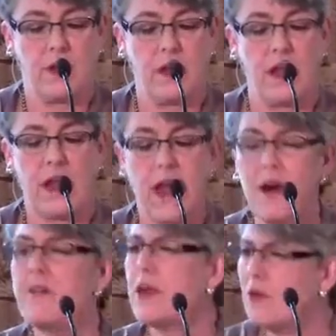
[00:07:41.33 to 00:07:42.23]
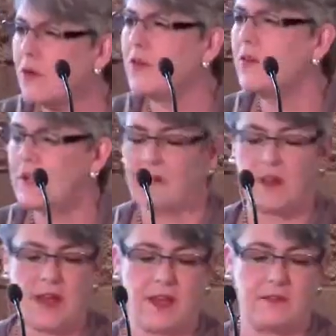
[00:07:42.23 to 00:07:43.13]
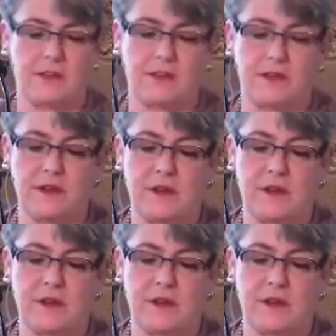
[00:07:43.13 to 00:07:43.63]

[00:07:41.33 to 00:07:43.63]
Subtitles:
and how they ordered their lives.